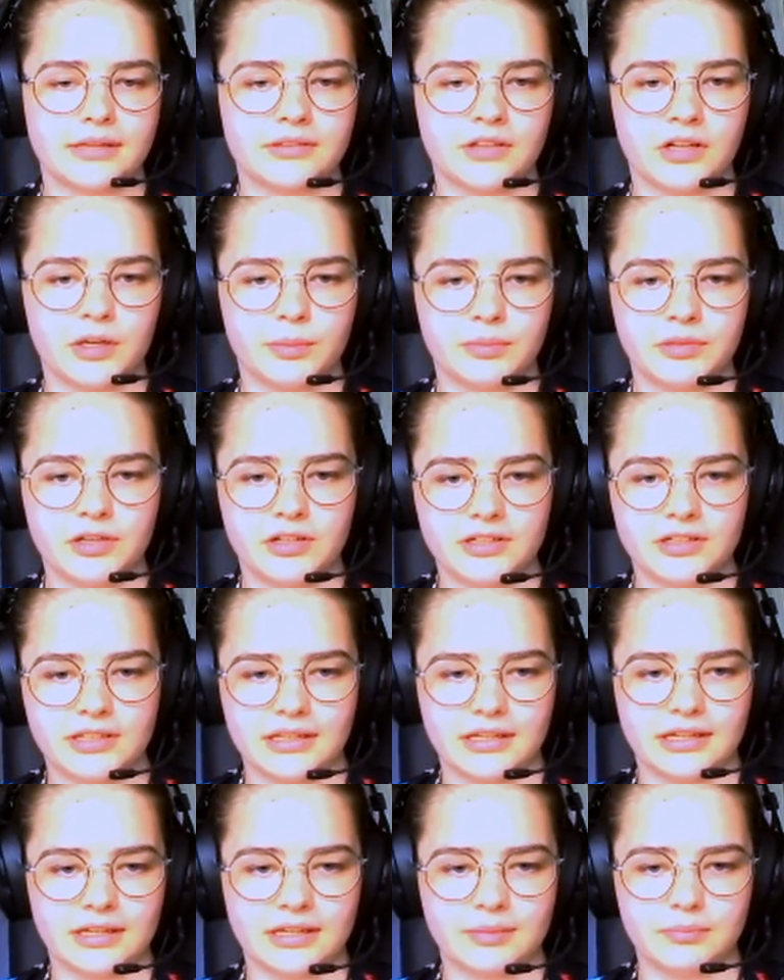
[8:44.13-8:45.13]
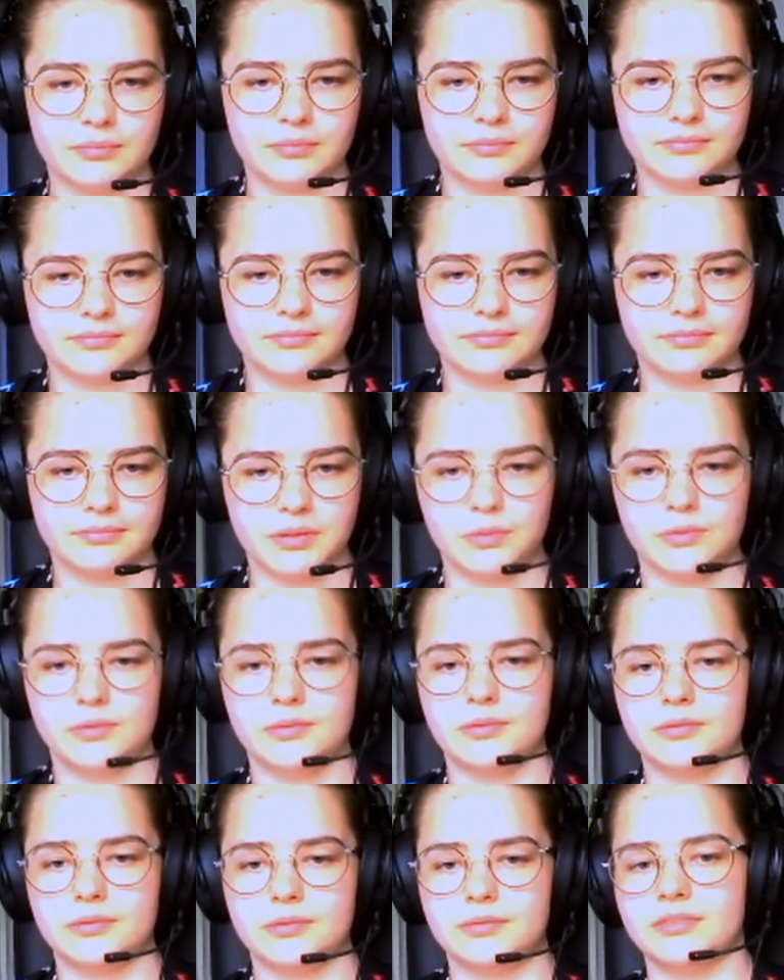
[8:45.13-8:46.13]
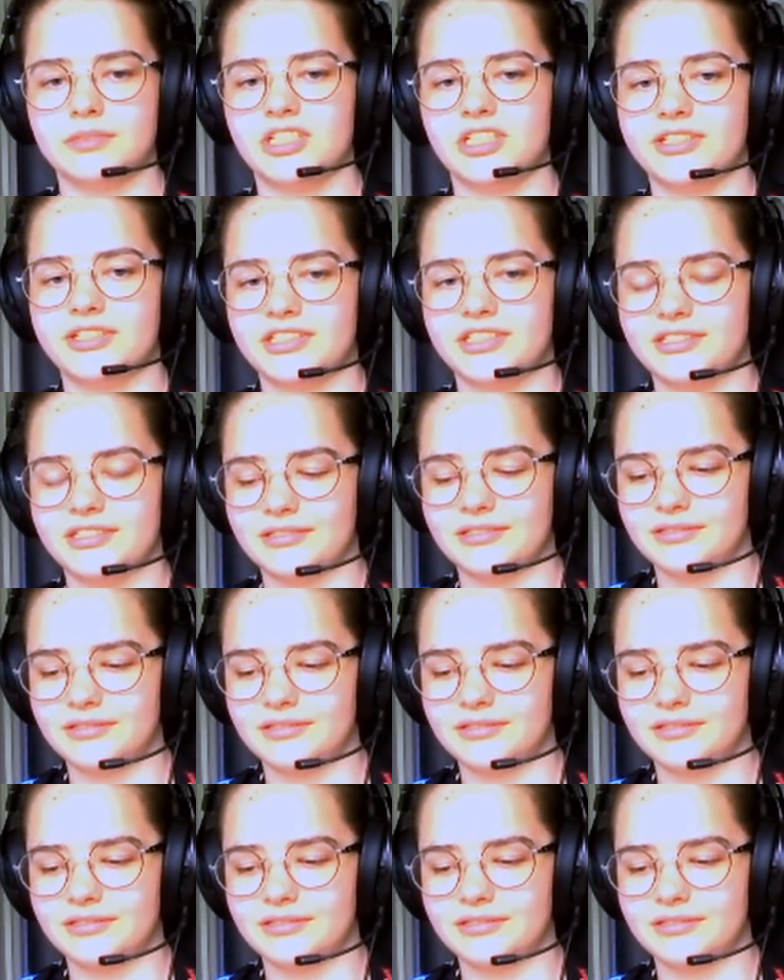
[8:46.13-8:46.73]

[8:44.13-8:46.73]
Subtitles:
top knot and like blue-ish